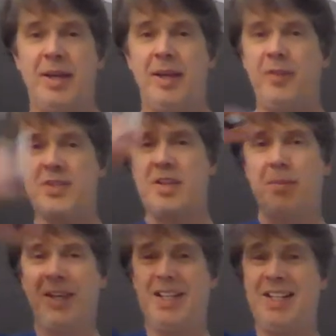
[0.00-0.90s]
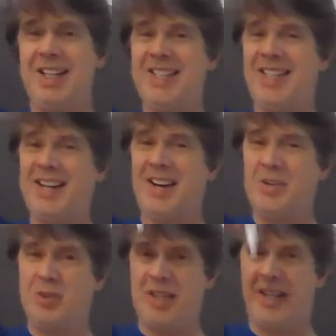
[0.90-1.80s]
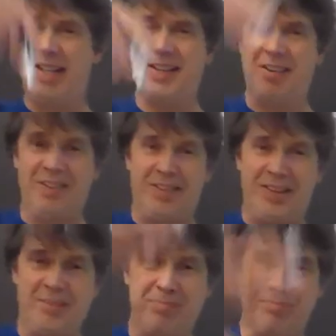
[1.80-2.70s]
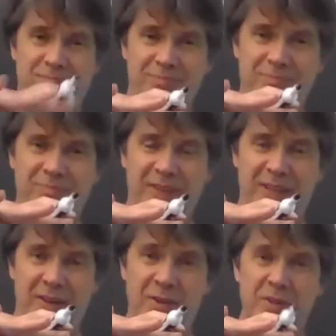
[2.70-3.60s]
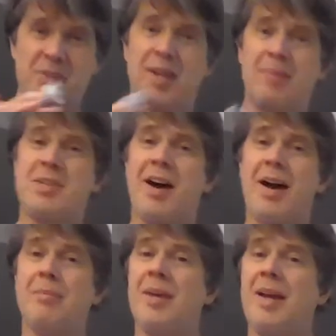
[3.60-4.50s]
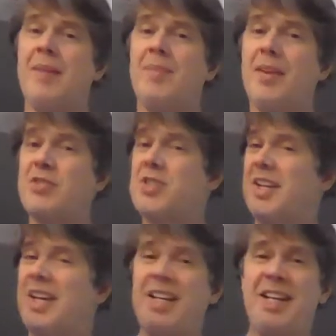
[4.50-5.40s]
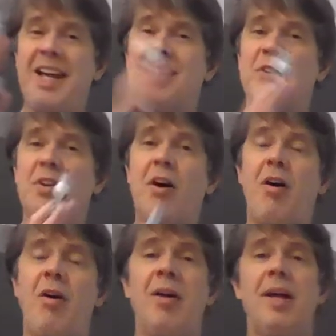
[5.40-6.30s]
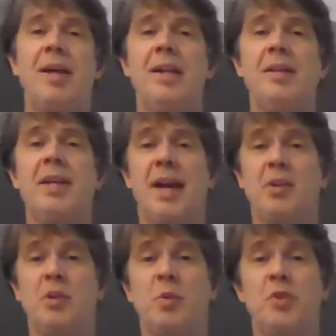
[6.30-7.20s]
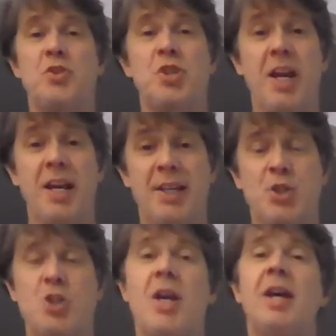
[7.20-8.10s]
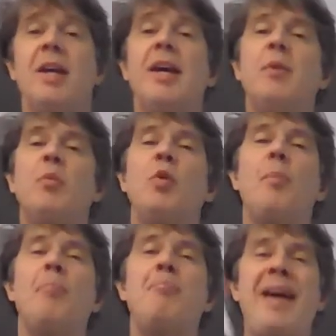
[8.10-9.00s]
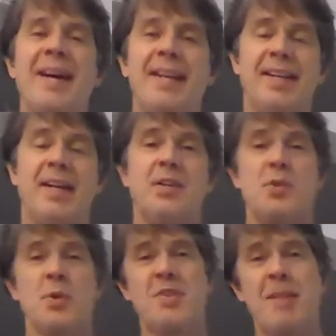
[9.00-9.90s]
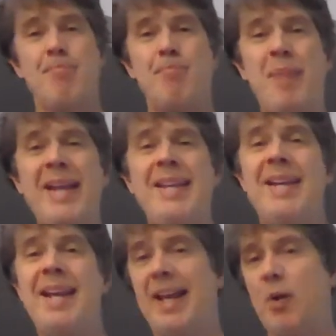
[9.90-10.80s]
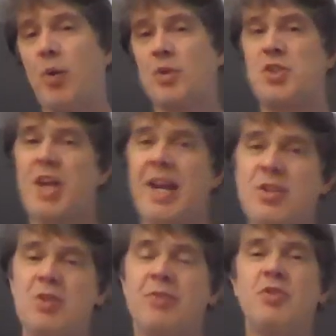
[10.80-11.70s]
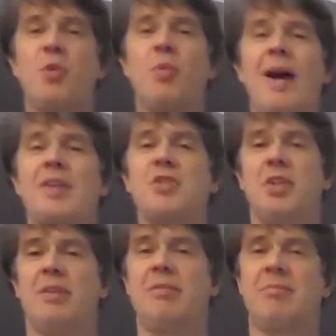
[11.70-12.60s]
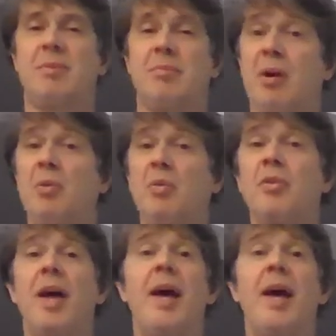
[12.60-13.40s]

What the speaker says: if it's coming in anything other than head on, like hitting on at the same time, if it's in any angle at all, the angle will change. It will bend. So it's a bending or change of direction, both,